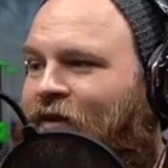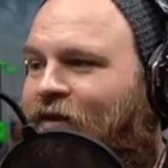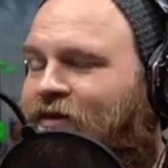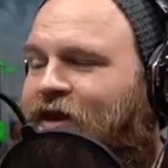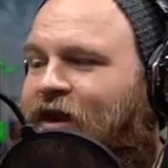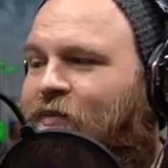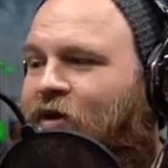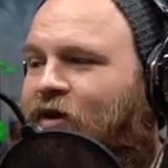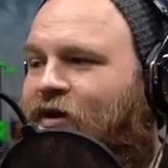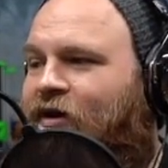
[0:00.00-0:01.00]
it,
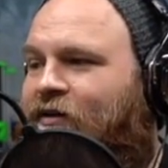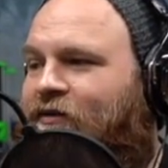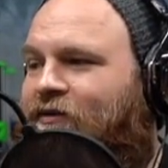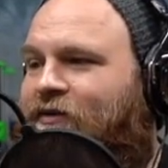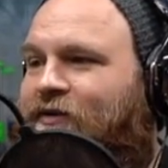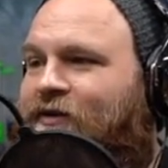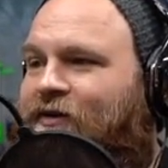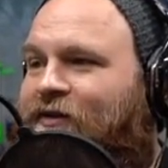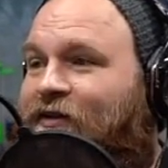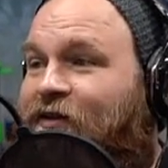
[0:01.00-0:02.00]
Mark.
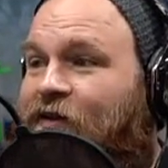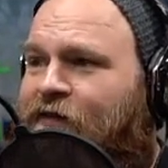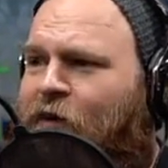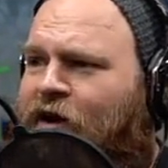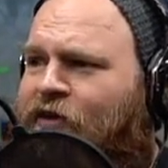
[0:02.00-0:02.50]
You have a Mark